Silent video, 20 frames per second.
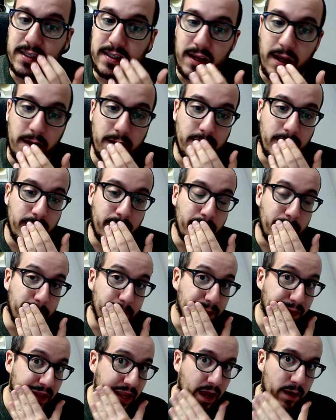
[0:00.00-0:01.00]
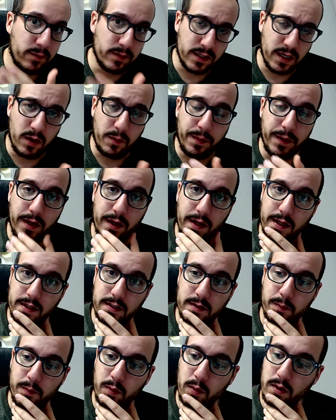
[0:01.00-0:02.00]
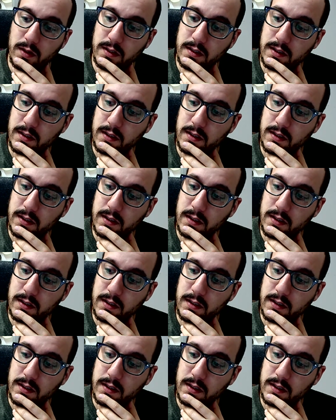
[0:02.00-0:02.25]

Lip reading: I did it. I was helping at some points